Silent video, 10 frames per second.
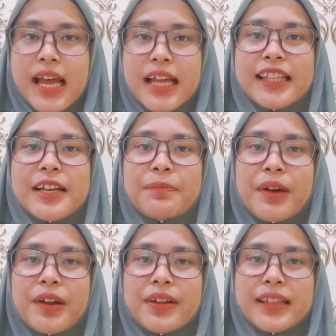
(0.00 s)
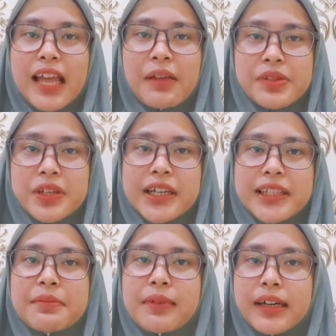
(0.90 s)
The private debt
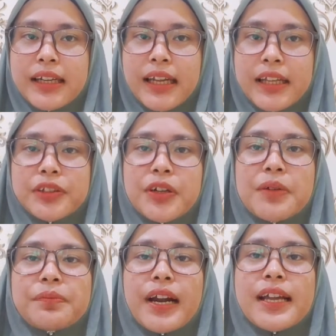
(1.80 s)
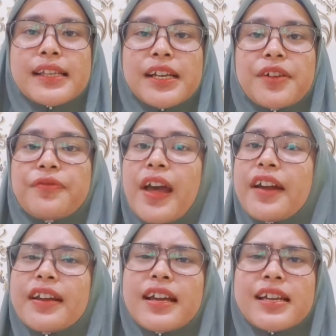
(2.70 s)
security market comprises of
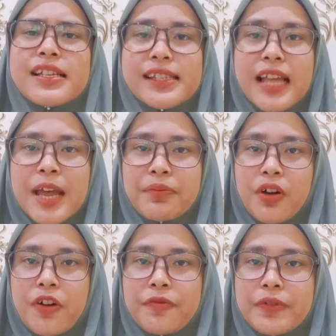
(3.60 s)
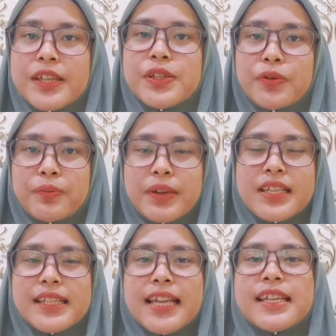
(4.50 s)
various types of
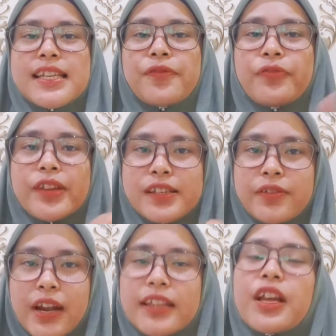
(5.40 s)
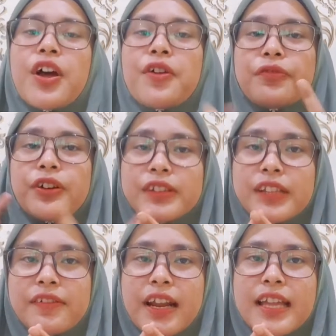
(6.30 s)
instruments such as fixed rate,
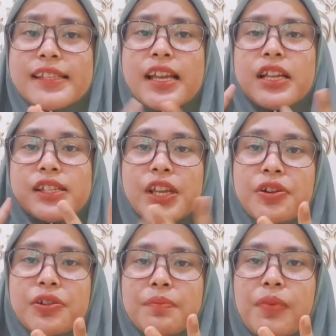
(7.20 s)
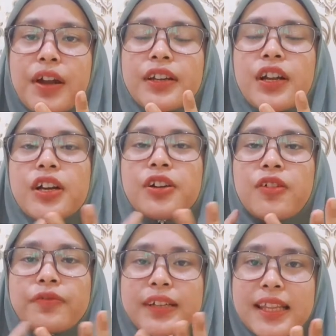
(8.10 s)
floating rates, zero coupon,
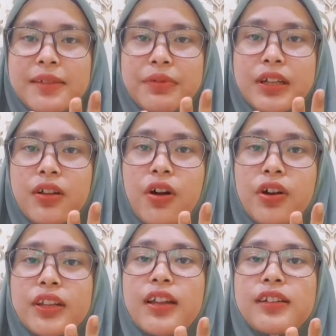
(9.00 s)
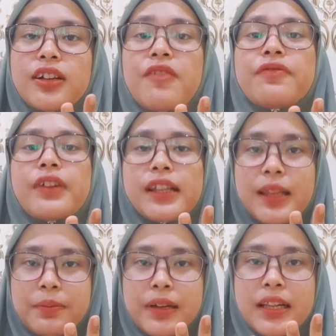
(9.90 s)
convertible or
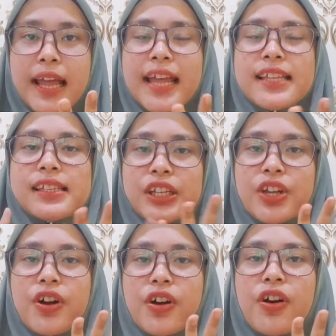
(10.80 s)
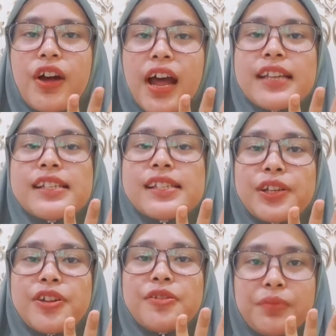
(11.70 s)
non-convertible, and secured or
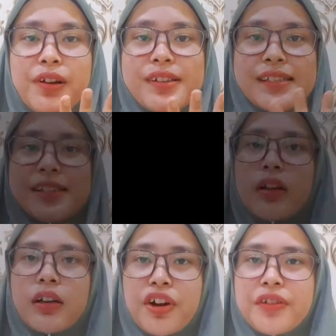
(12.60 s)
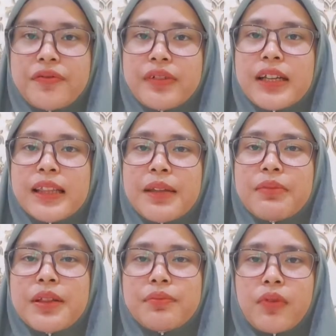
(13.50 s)
unsecured bonds.
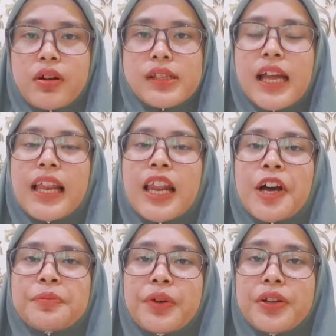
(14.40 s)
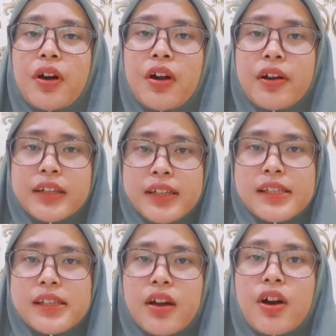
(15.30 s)
Convertible bonds allow
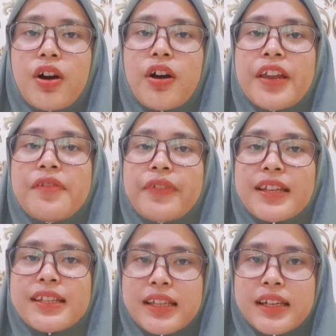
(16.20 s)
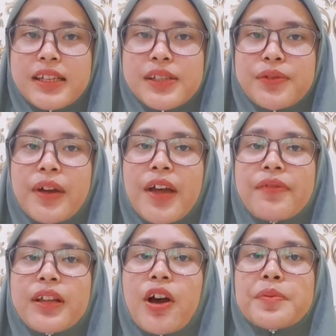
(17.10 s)
bondholders or investors to have
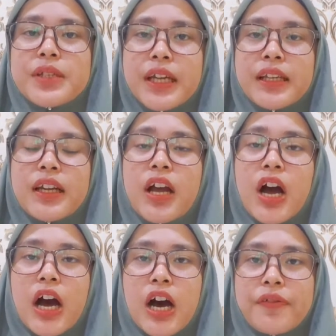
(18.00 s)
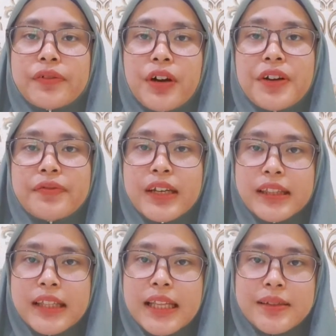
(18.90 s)
the option of
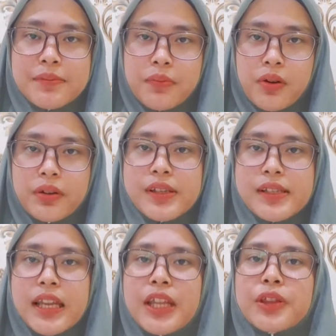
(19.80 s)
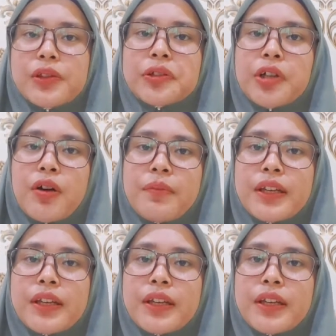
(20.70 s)
converting the bonds into common